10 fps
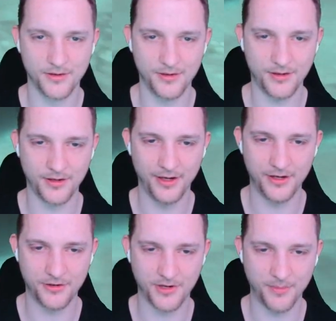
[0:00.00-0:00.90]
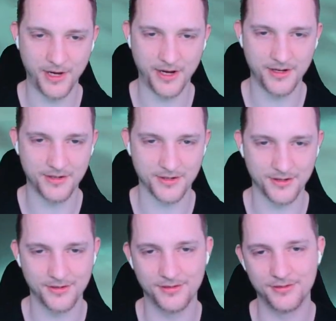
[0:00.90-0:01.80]
Ah, Link, you can make it.
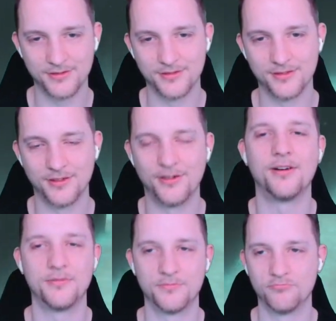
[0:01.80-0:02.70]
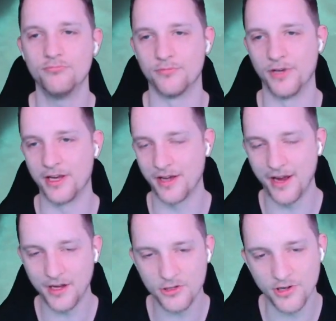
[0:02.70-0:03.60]
Hmm, Link
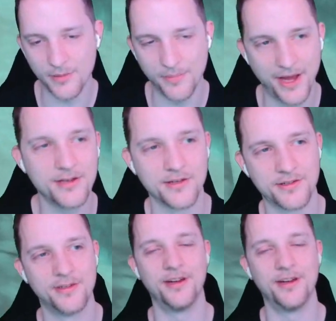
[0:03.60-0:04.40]
actually made it.